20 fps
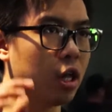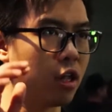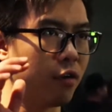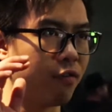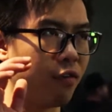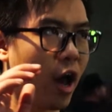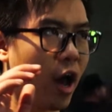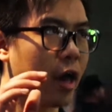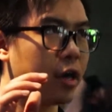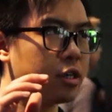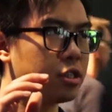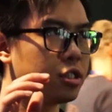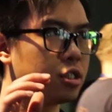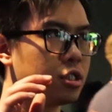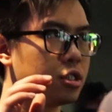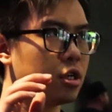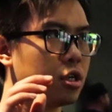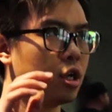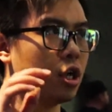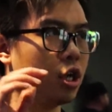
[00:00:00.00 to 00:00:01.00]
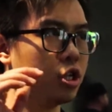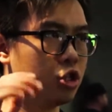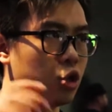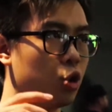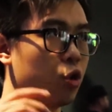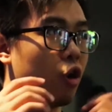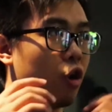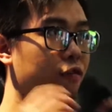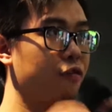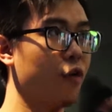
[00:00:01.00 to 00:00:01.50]
the device
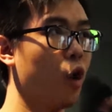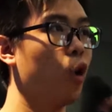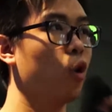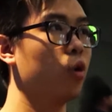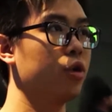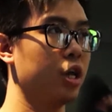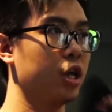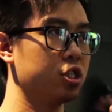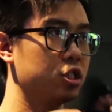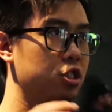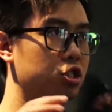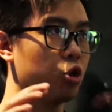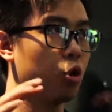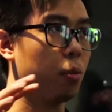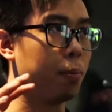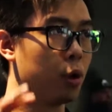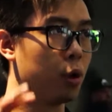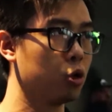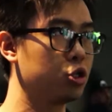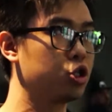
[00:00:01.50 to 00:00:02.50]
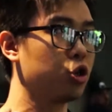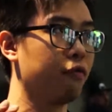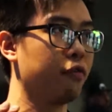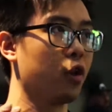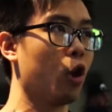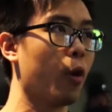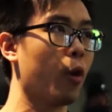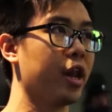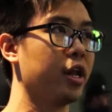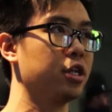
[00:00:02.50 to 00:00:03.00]
to your phone is through Bluetooth
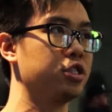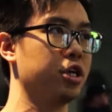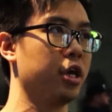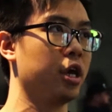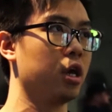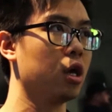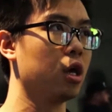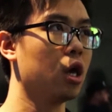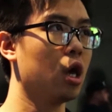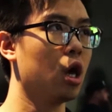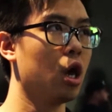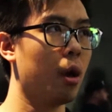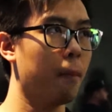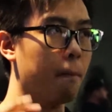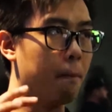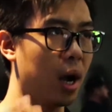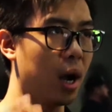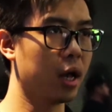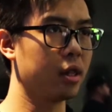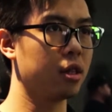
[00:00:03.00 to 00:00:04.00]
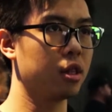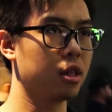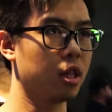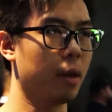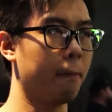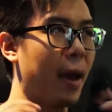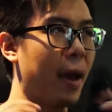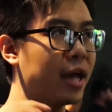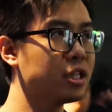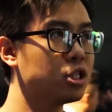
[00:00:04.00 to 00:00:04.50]
Low Energy, but
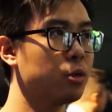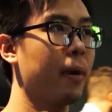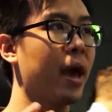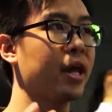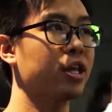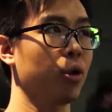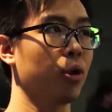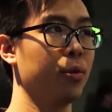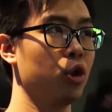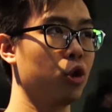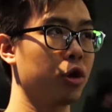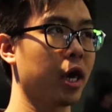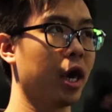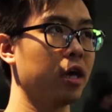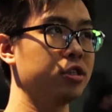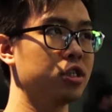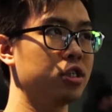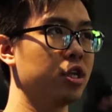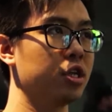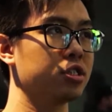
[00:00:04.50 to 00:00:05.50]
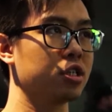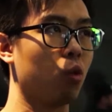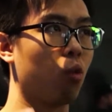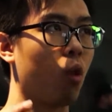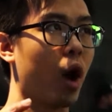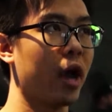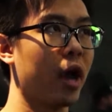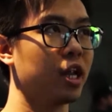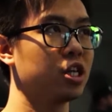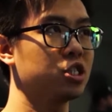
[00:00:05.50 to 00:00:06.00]
the band-to-band communication is a
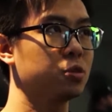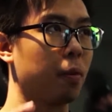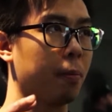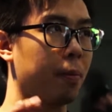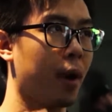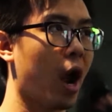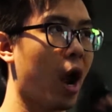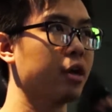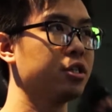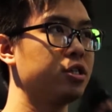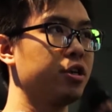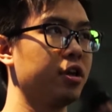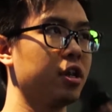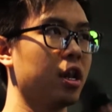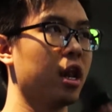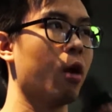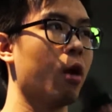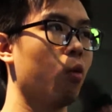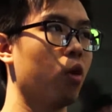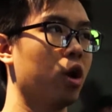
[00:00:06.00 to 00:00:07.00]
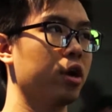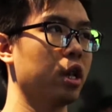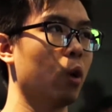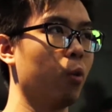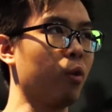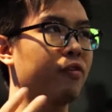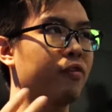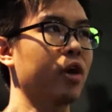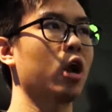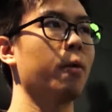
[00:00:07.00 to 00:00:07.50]
wireless proprietary network
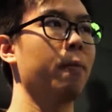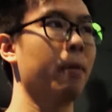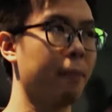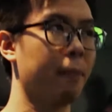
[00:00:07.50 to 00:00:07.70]
that we've kind of